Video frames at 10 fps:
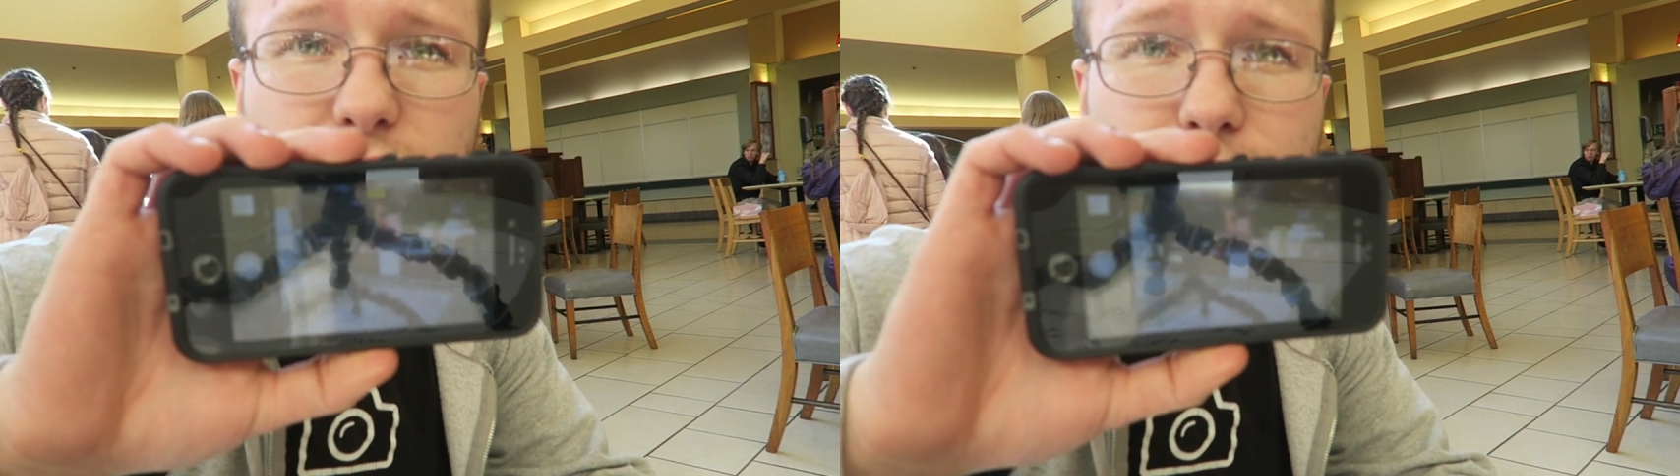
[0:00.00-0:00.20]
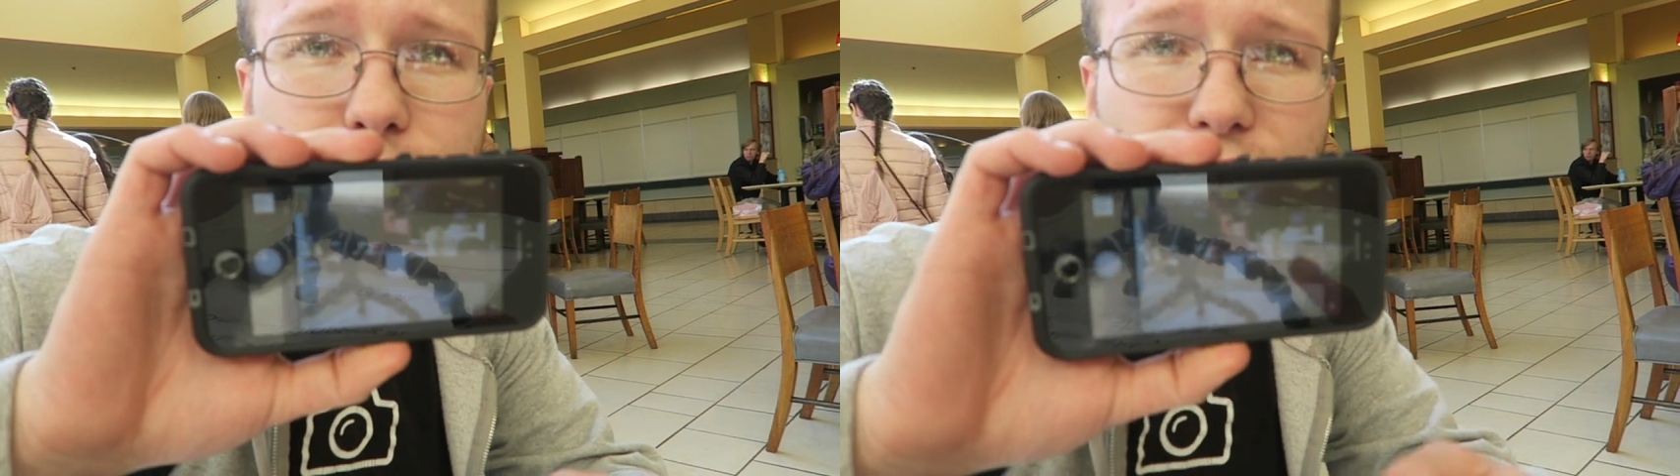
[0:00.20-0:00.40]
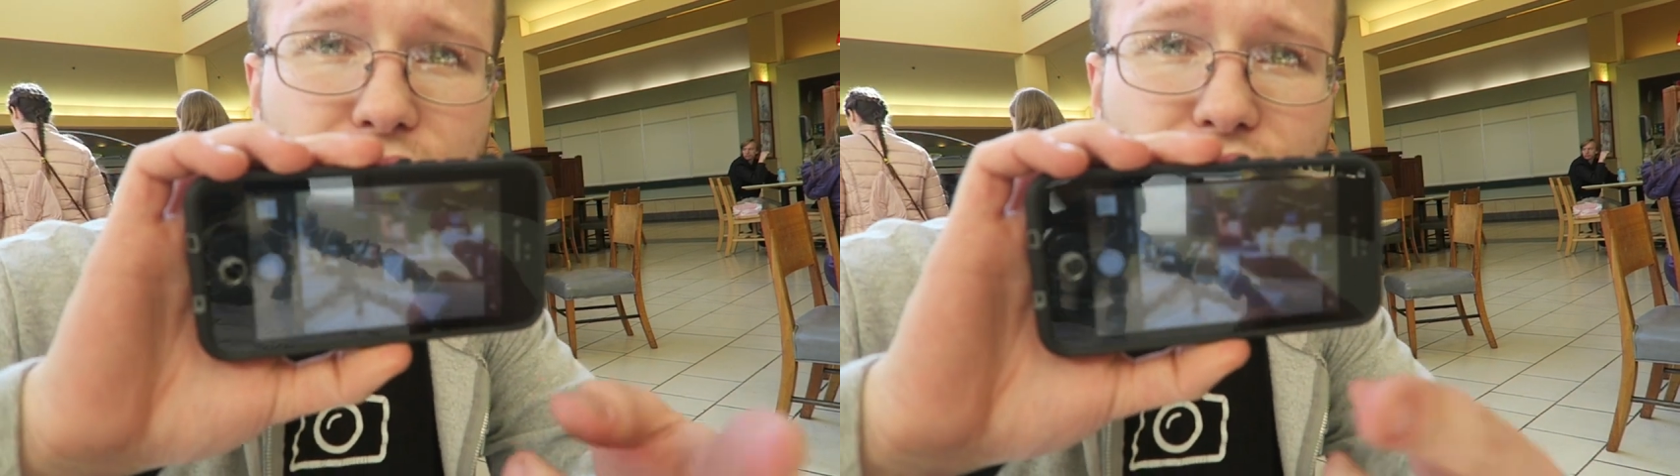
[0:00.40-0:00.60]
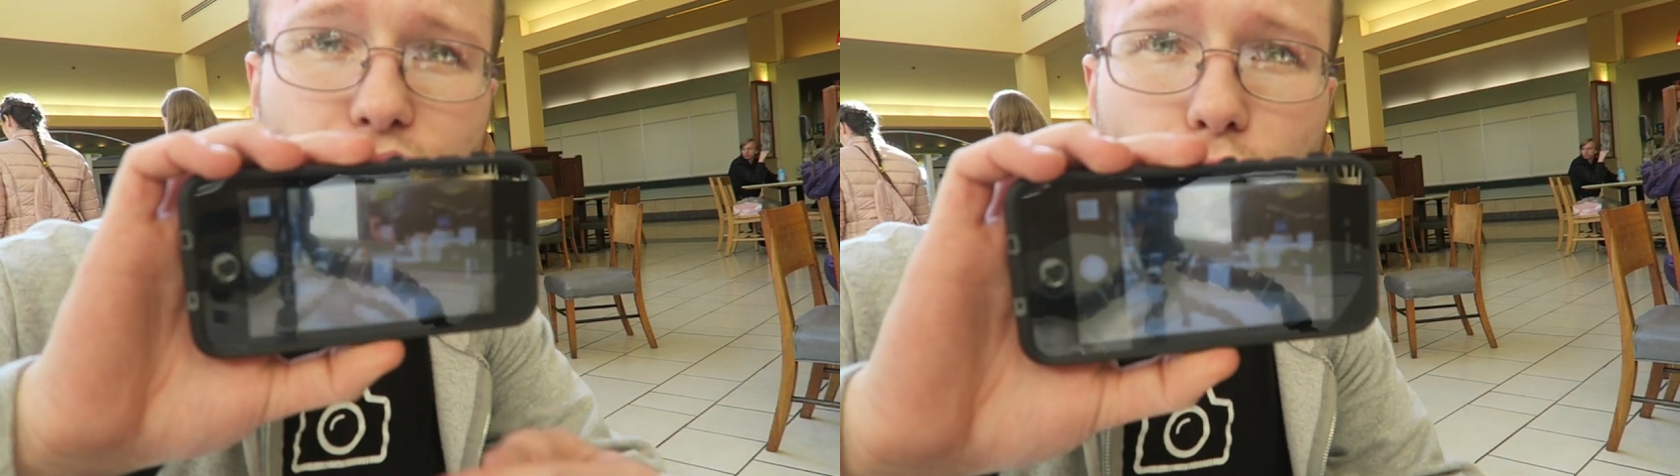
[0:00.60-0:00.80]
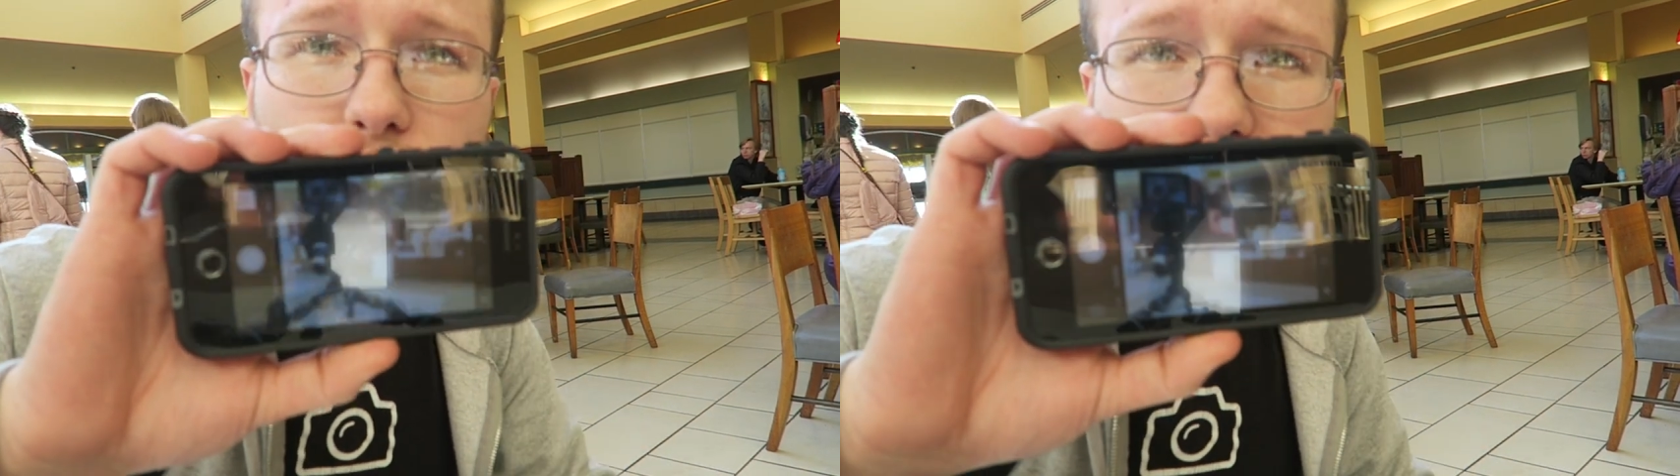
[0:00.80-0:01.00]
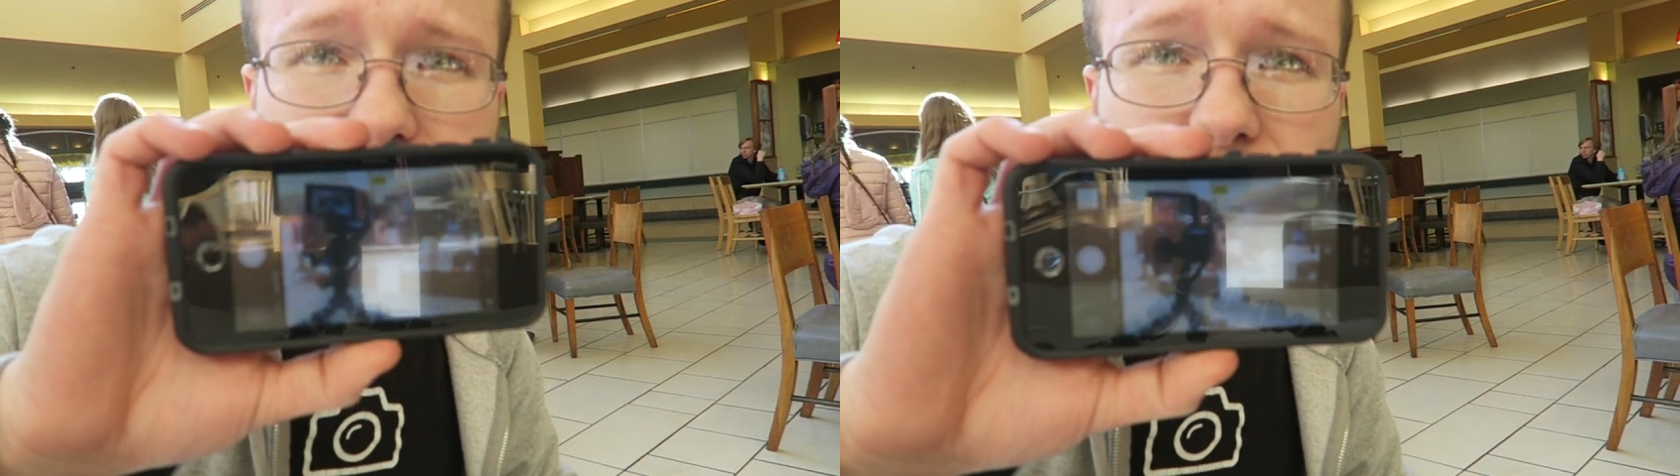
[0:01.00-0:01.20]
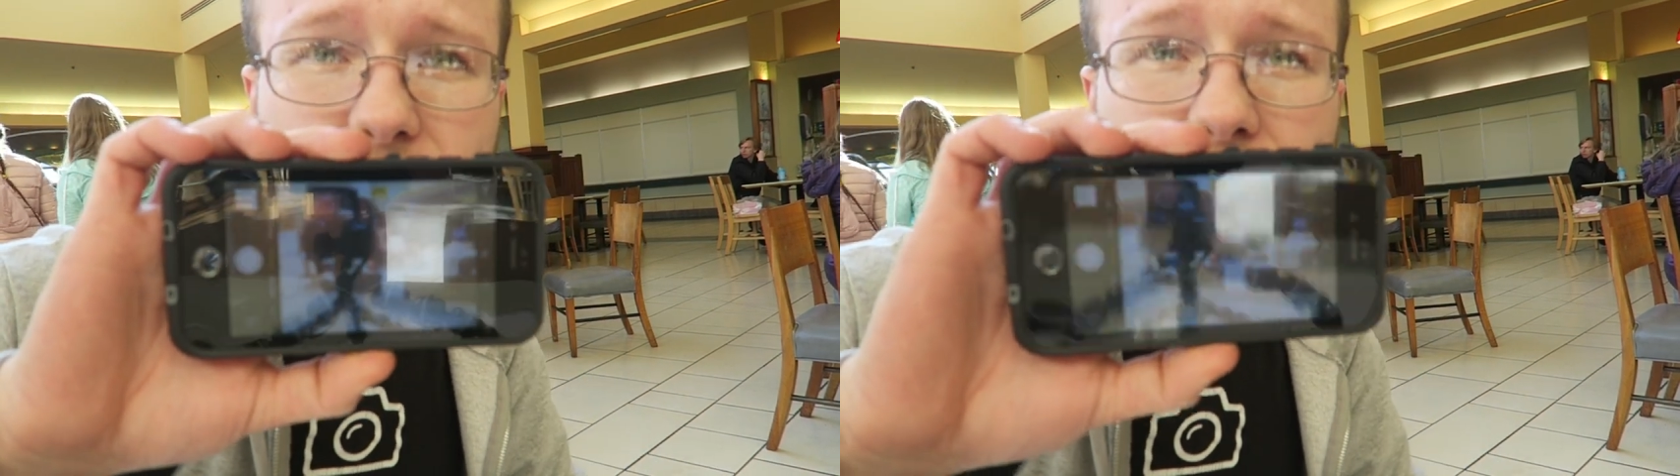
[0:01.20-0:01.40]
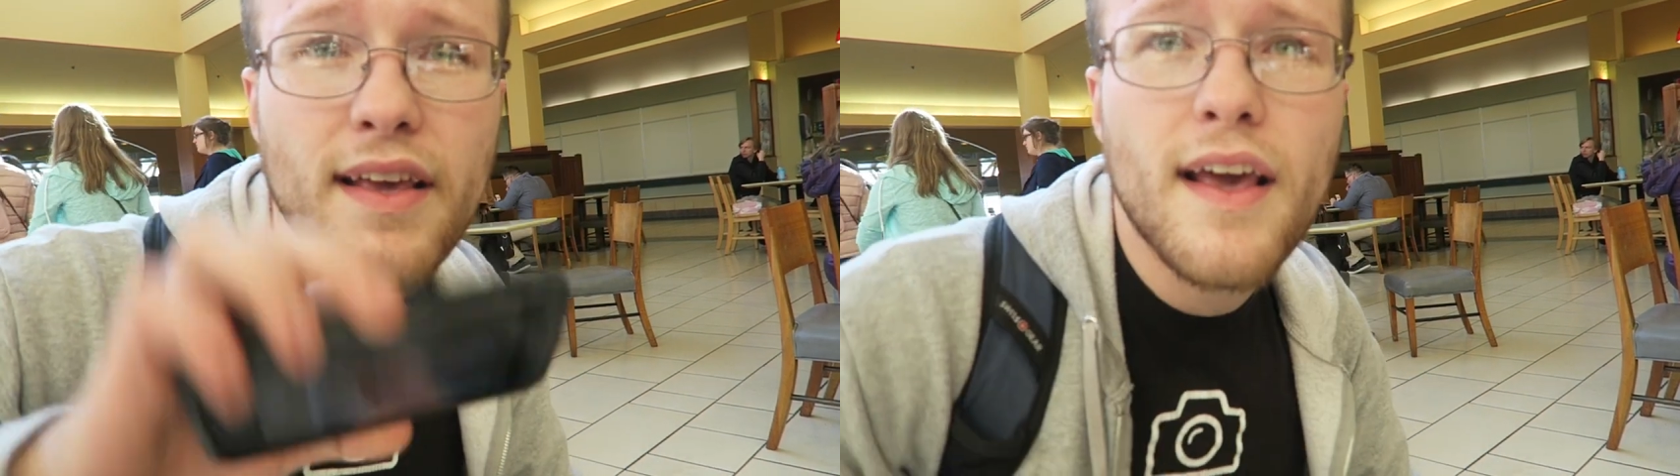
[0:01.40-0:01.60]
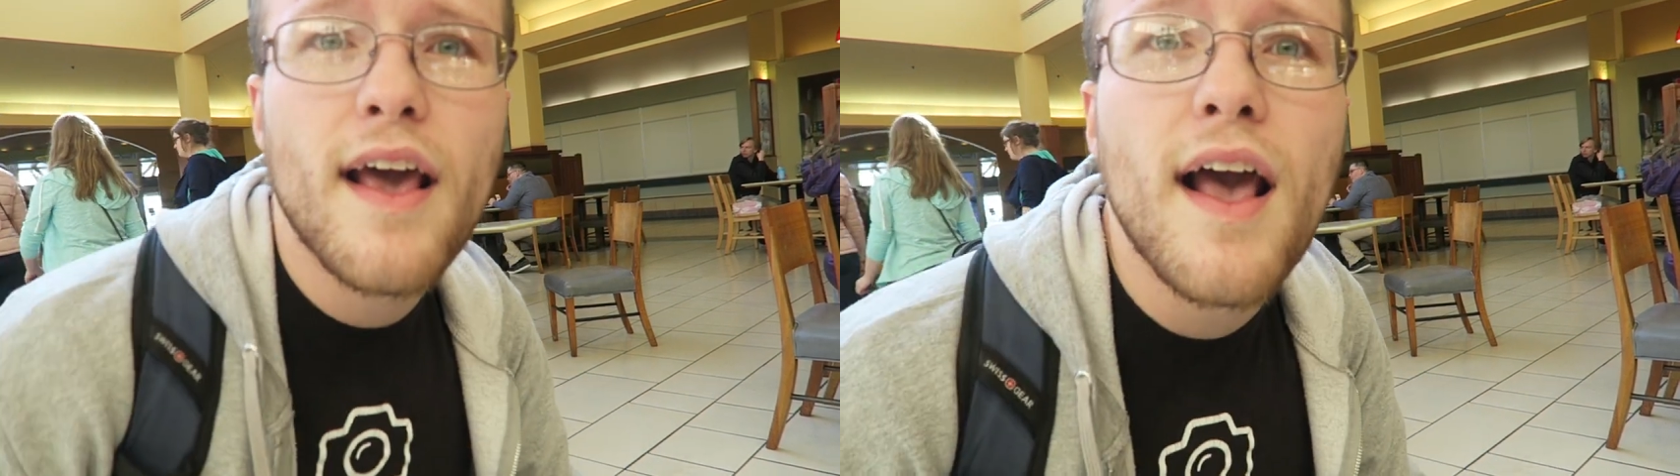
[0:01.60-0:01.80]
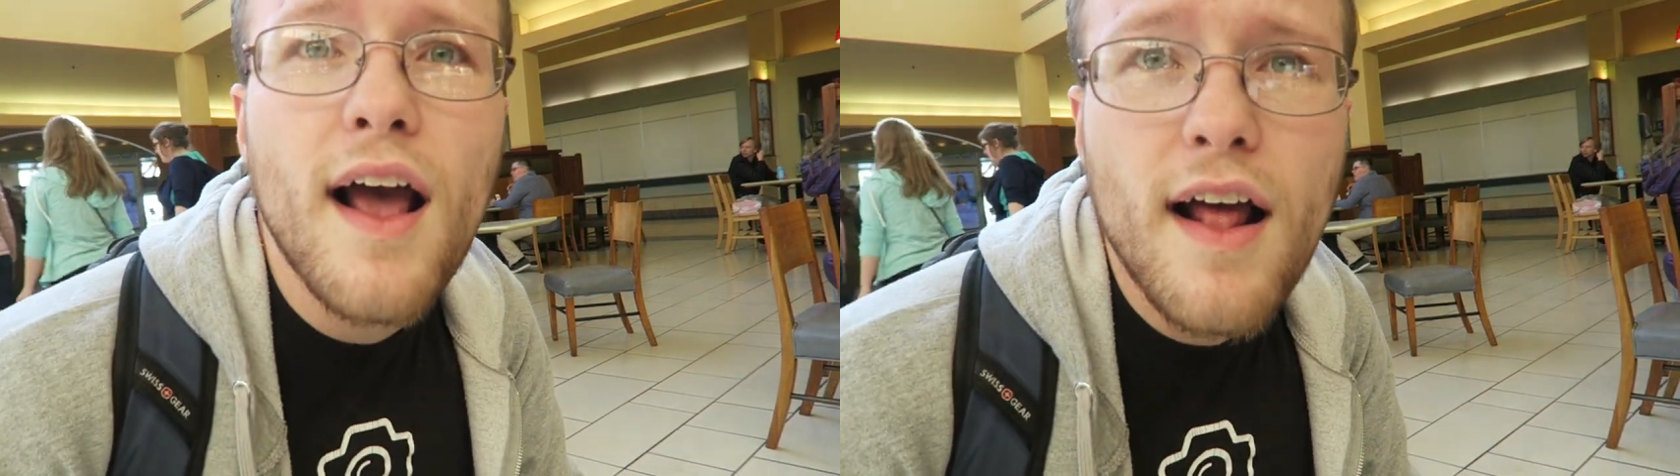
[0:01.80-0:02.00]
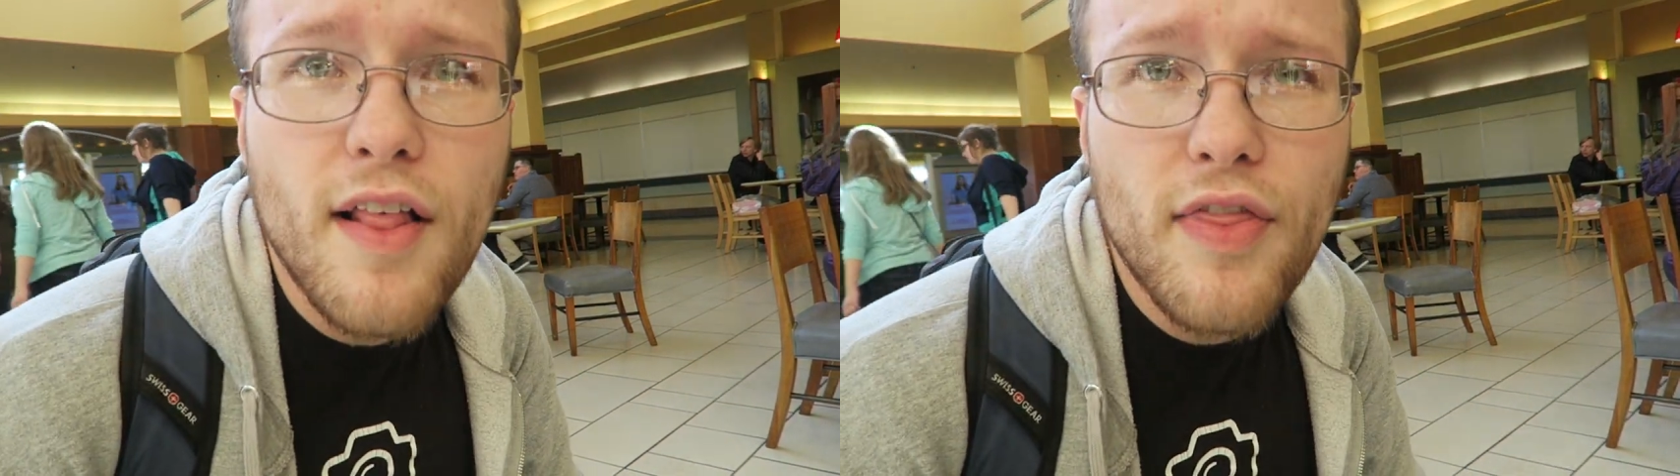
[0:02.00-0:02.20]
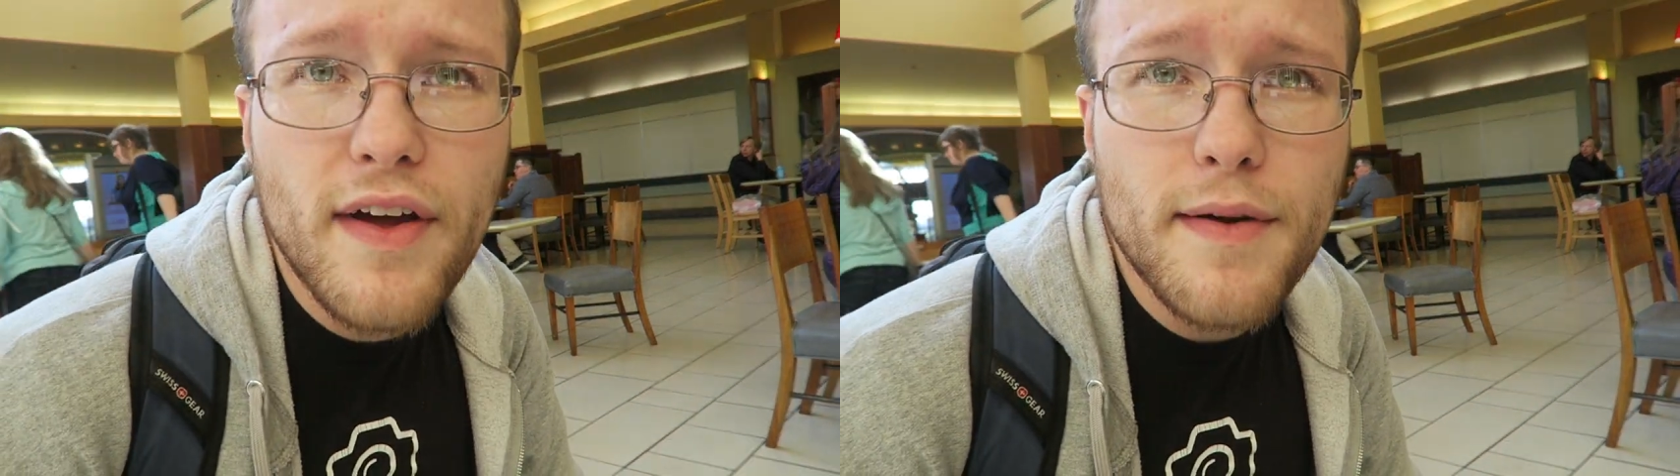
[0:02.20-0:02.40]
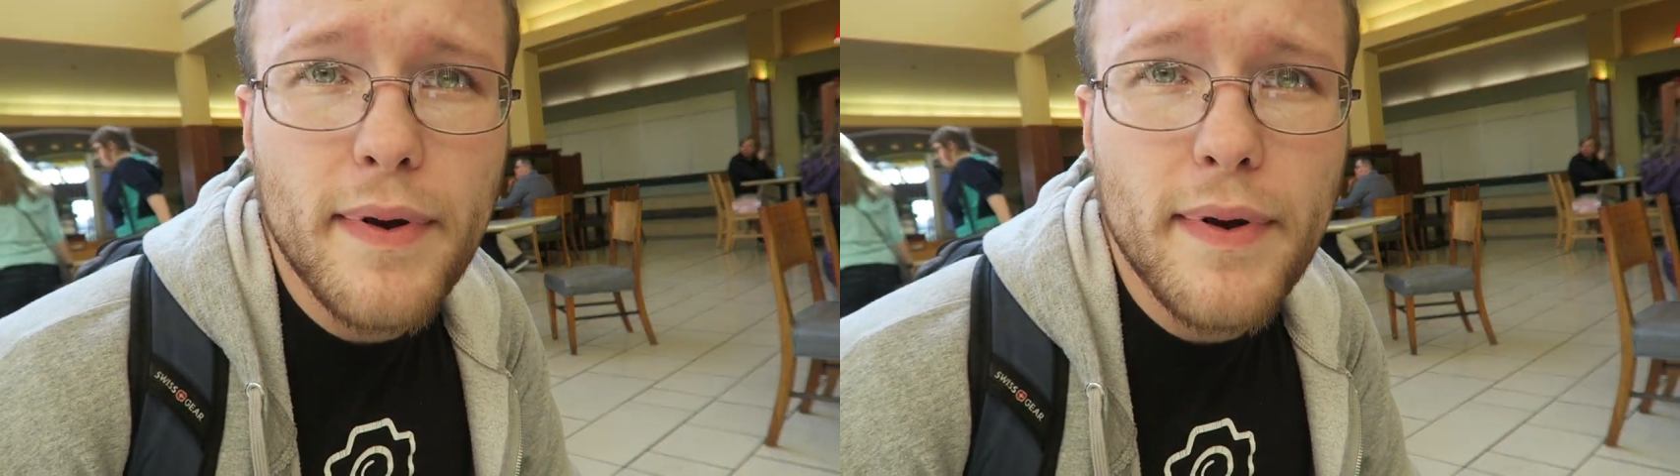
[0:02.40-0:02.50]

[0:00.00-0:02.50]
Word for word: the sorts, then